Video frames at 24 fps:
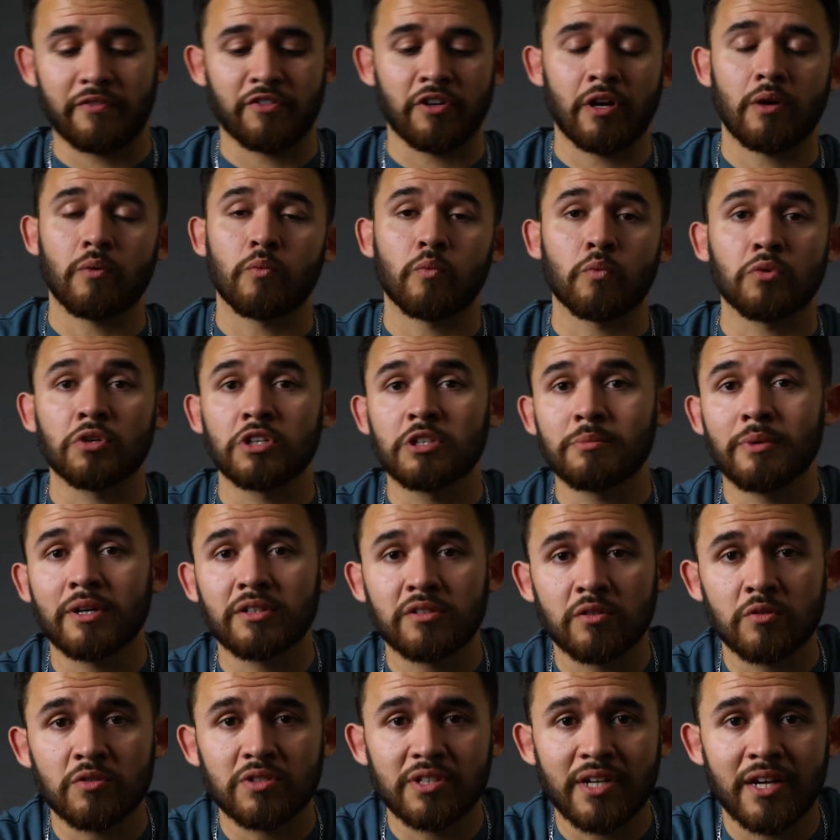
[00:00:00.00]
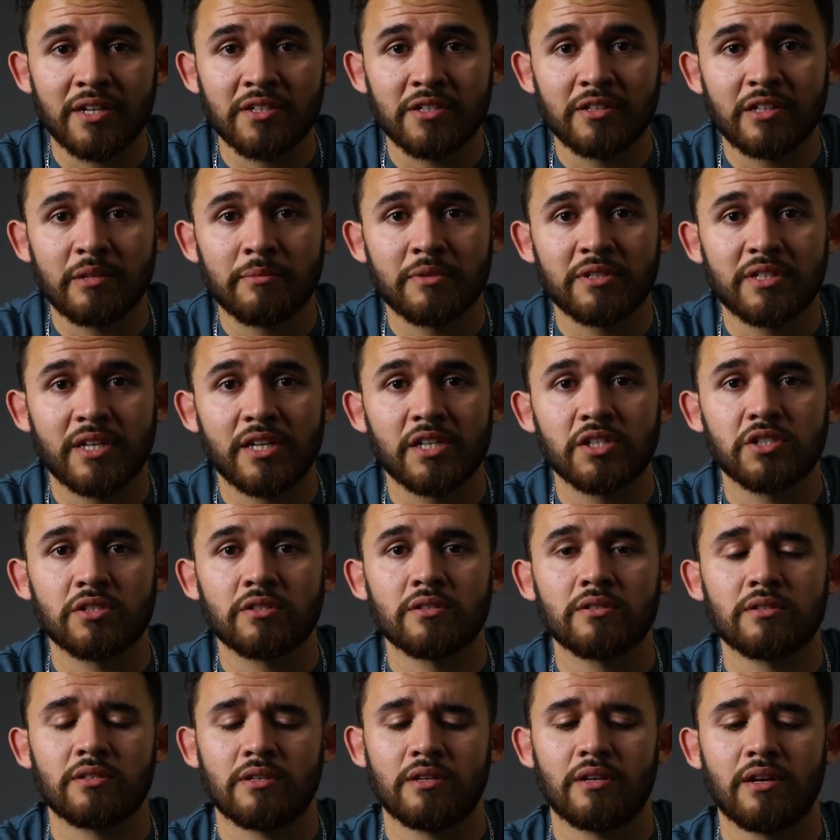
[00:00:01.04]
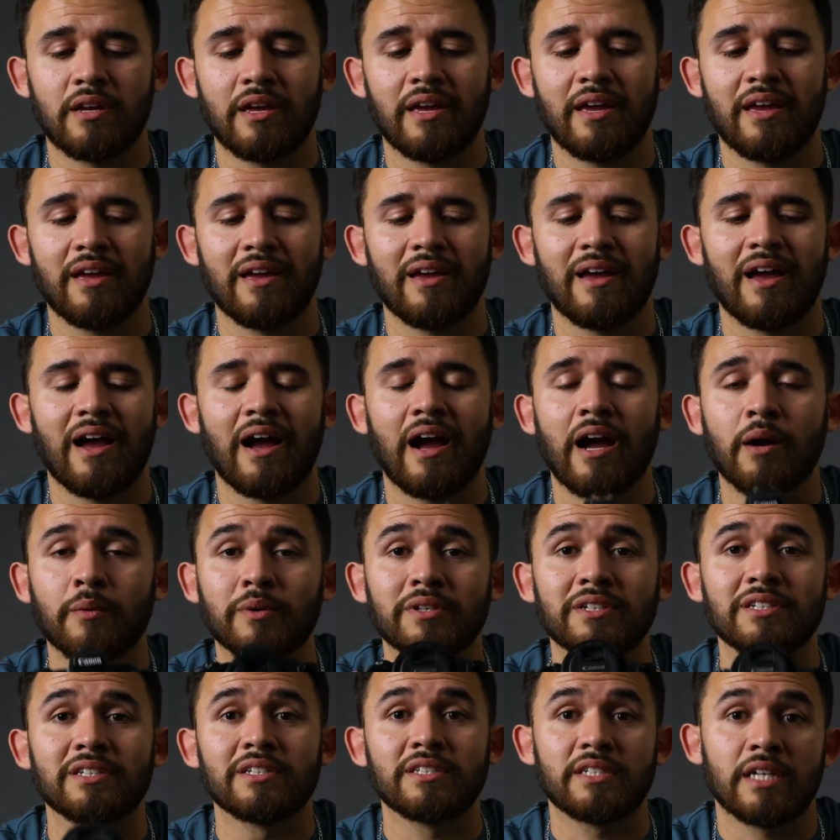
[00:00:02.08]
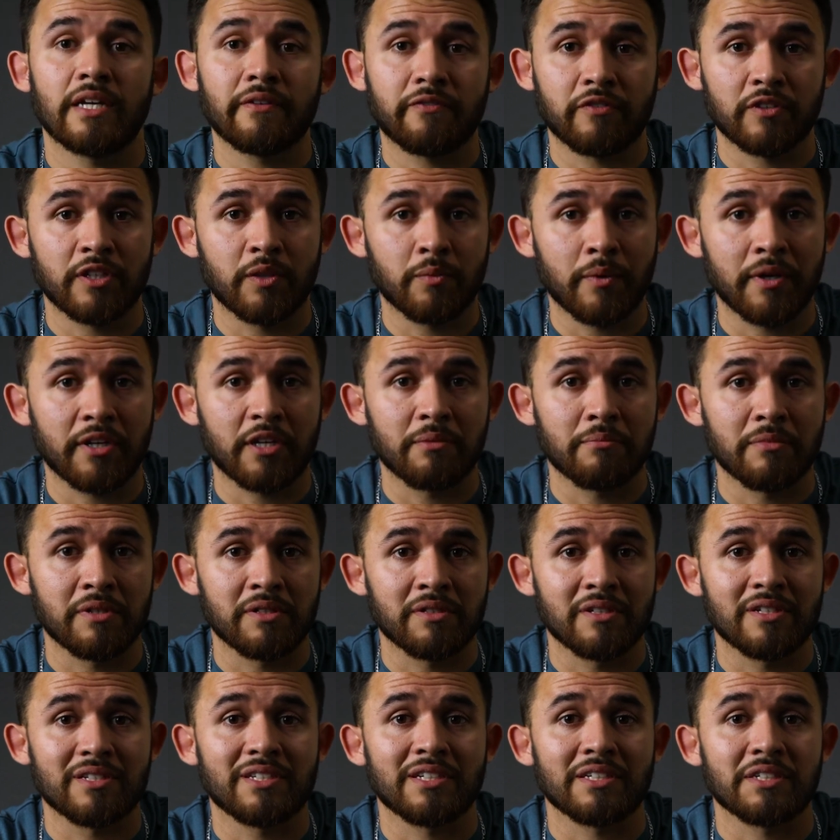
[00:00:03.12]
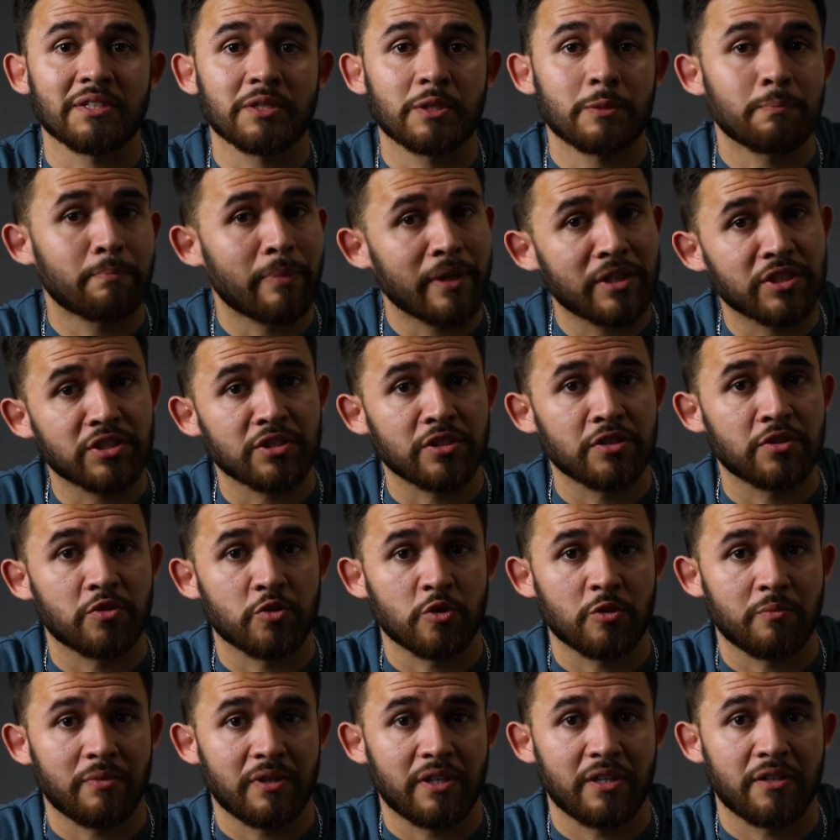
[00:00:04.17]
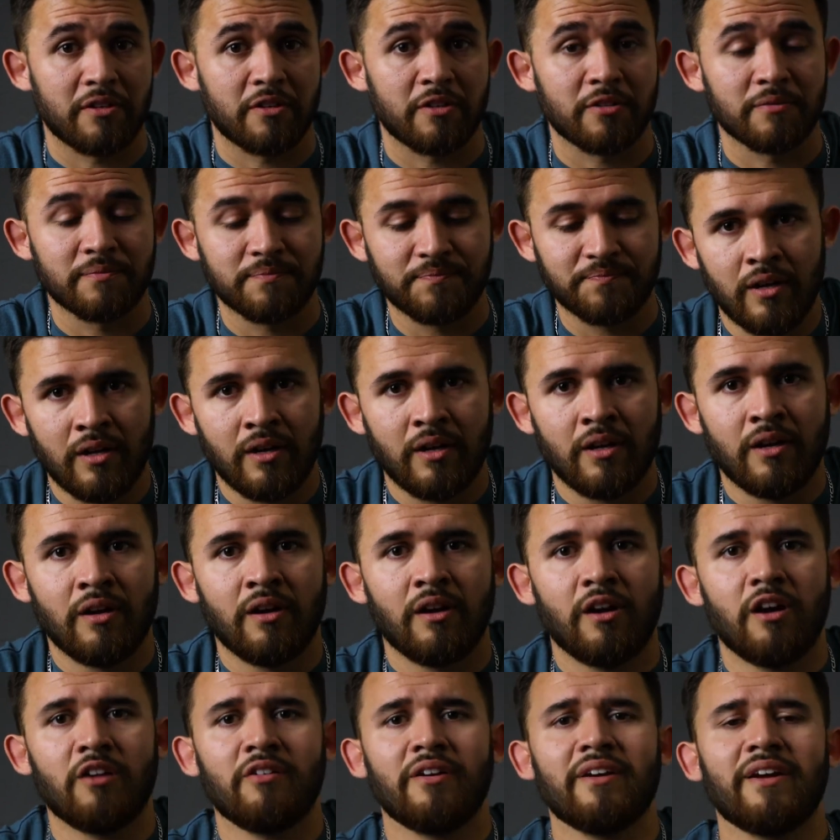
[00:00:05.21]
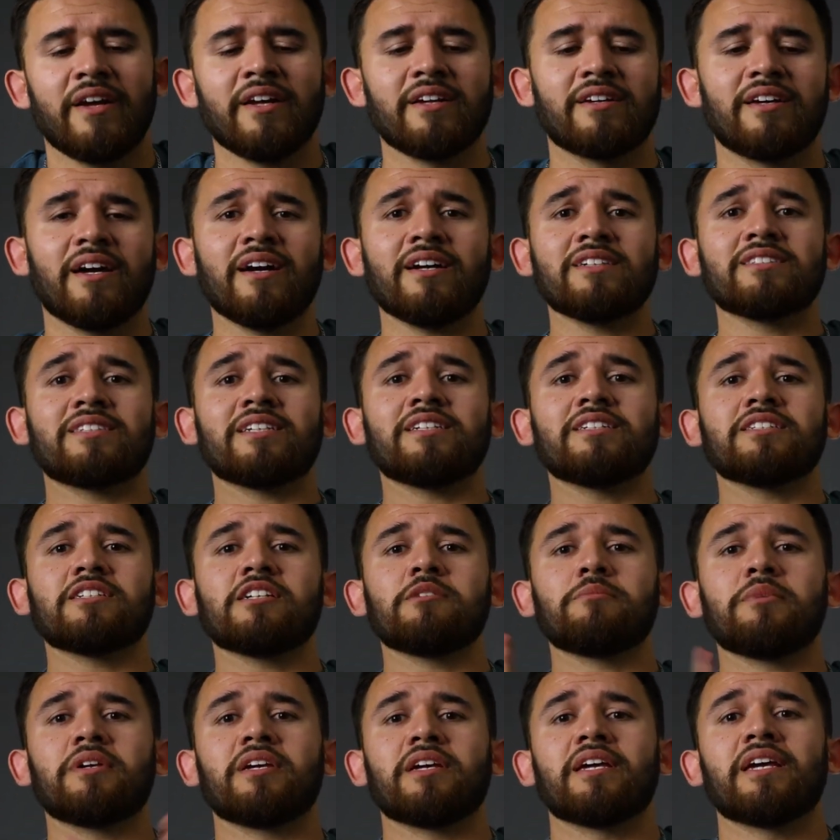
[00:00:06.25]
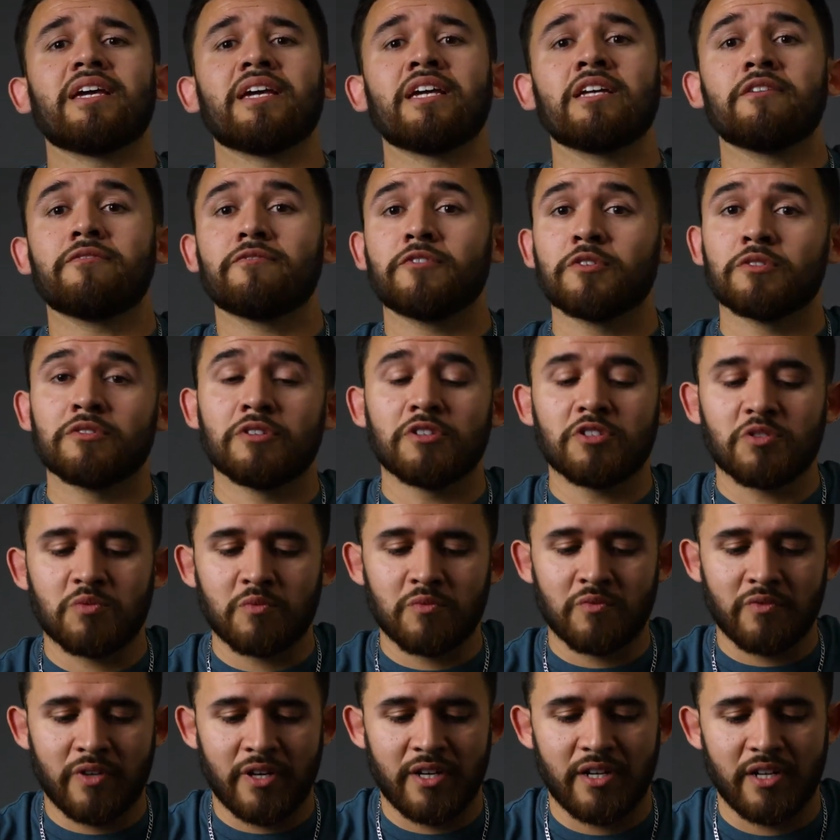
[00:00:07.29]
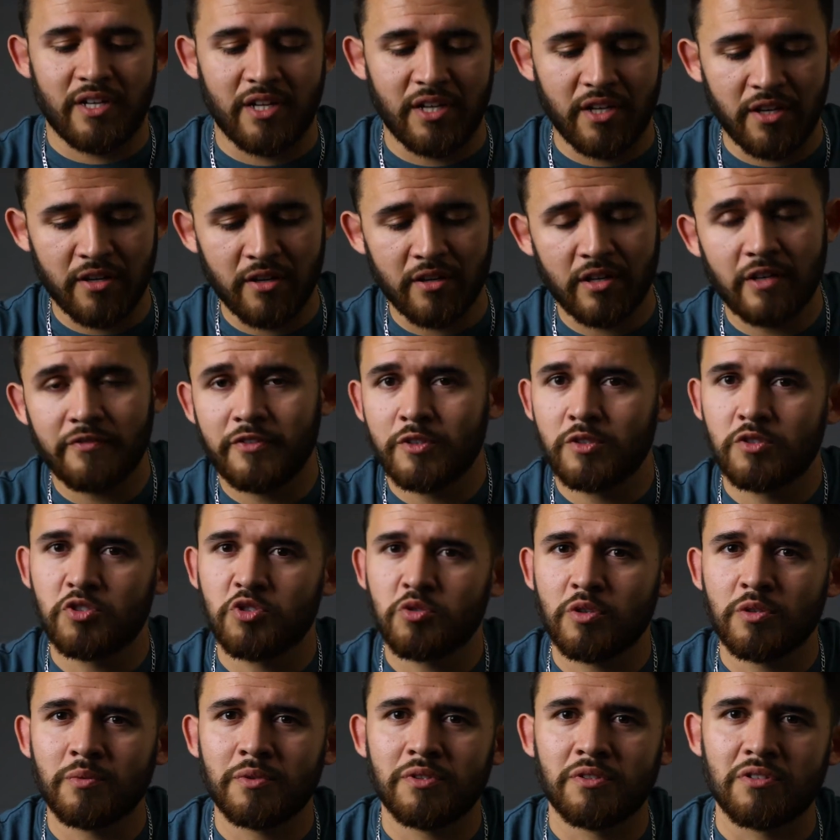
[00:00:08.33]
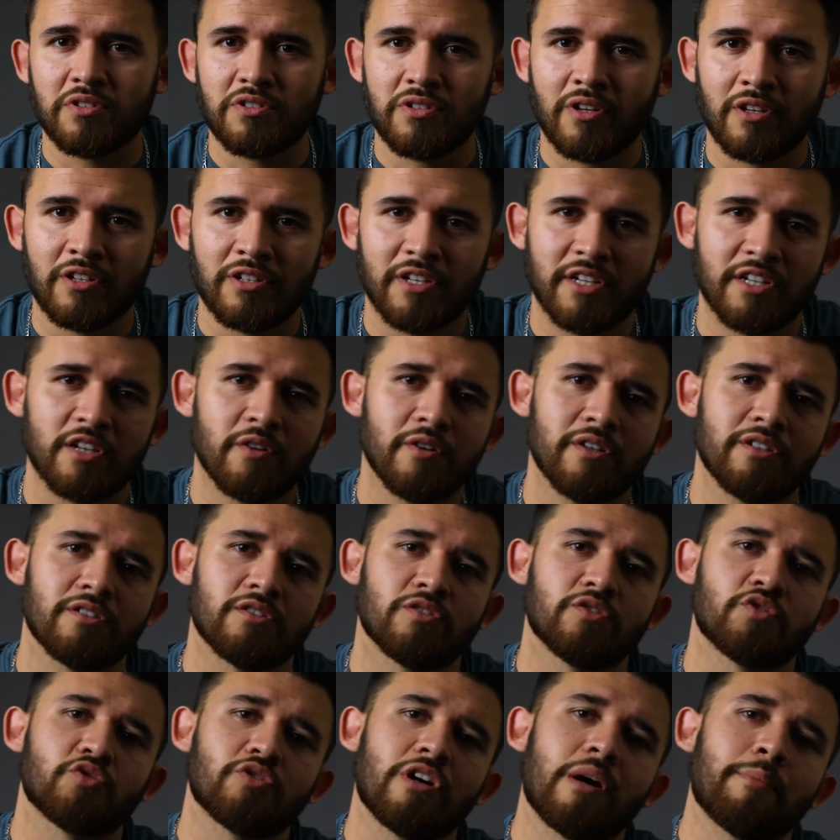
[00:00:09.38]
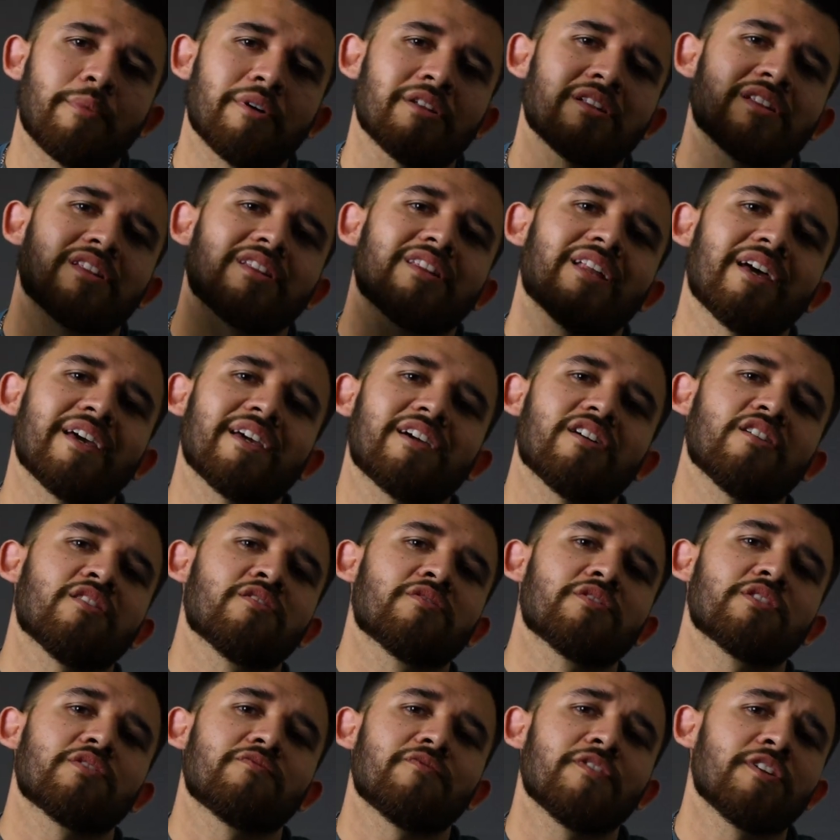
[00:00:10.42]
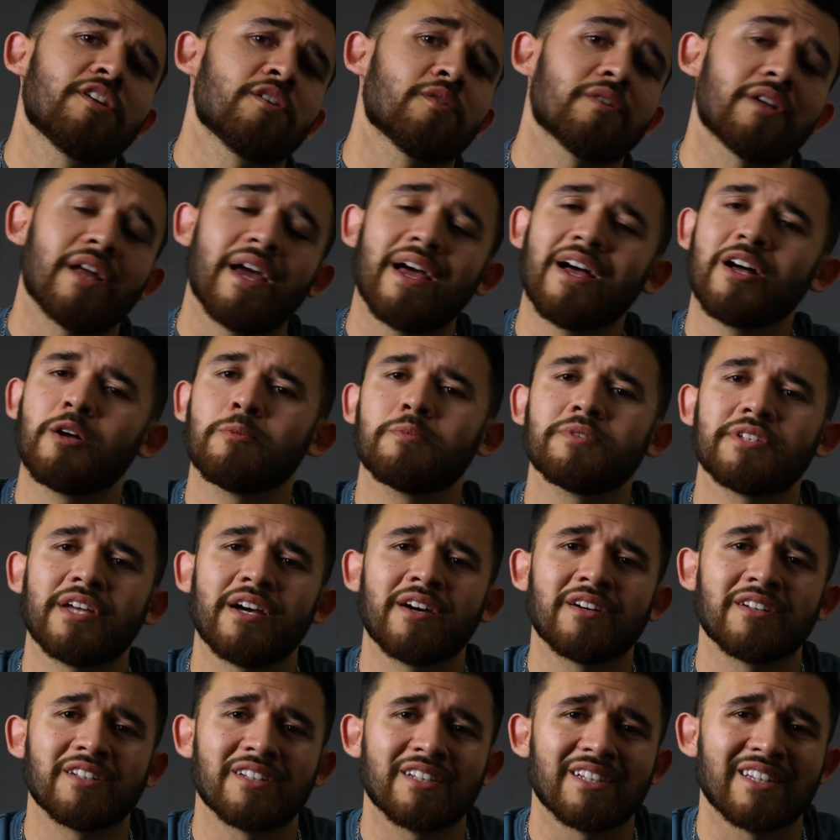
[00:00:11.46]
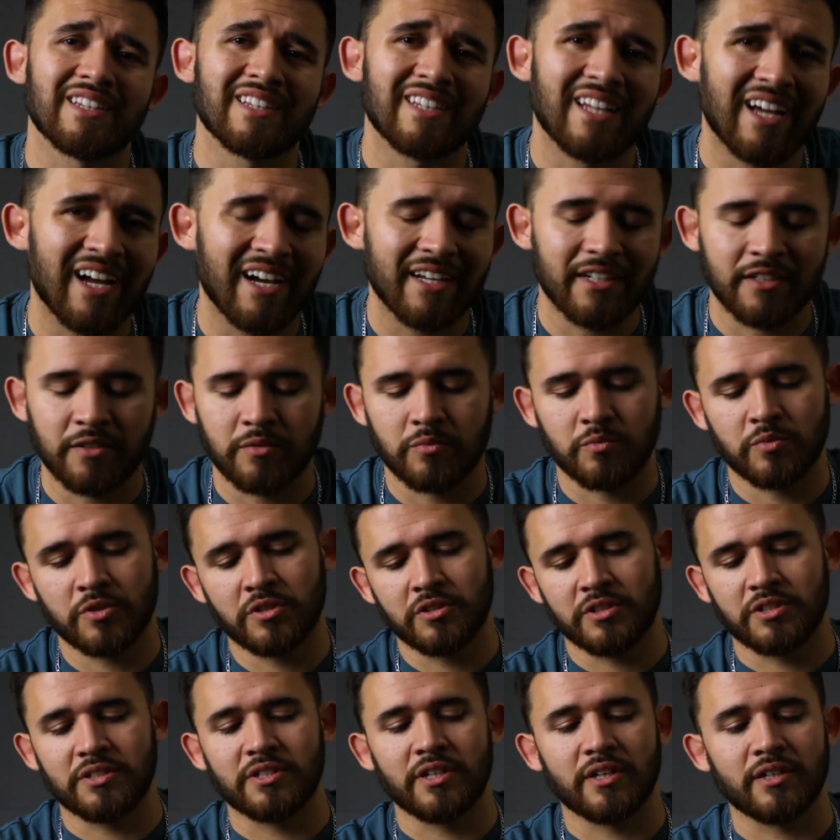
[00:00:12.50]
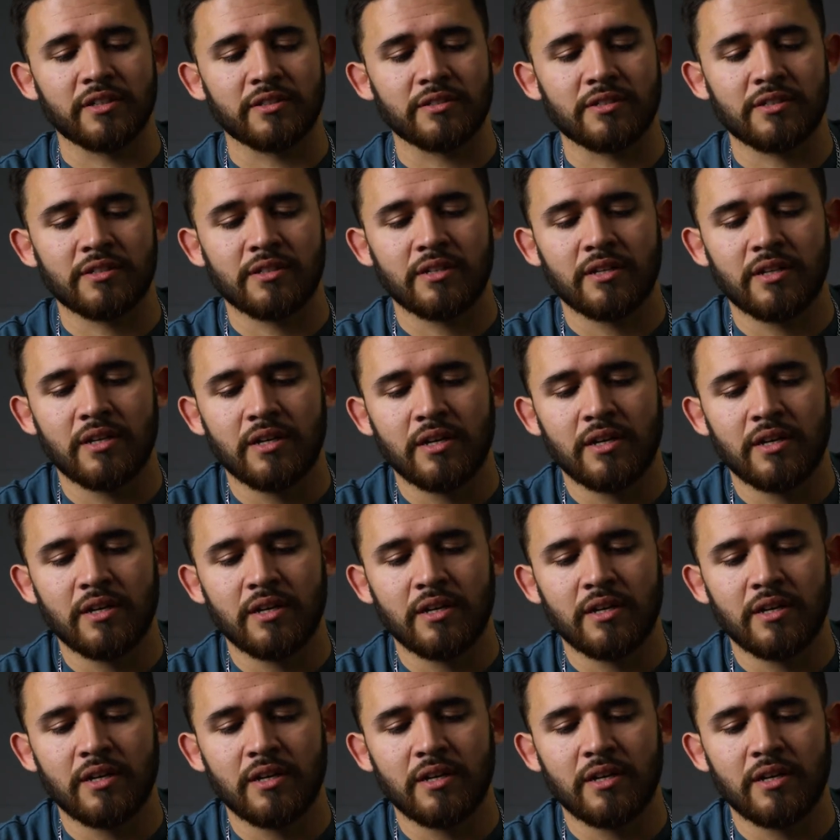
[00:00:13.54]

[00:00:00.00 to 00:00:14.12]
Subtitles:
not worried about those kinds of limitations, I would definitely recommend this, especially to a beginner. All right, and guys, that is gonna be it for this one right here. If you enjoyed what you saw today, go ahead and drop a like on this video. It helps out a lot, it really does.